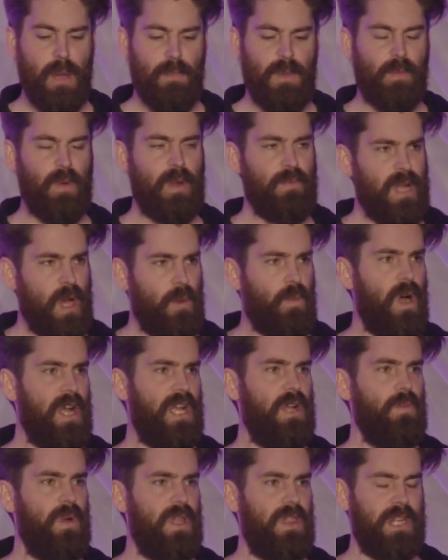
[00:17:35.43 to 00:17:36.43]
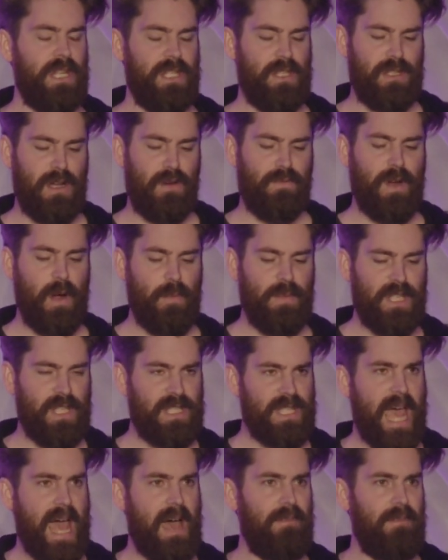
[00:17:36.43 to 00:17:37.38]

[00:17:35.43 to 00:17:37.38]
But when we are working with it in software, we just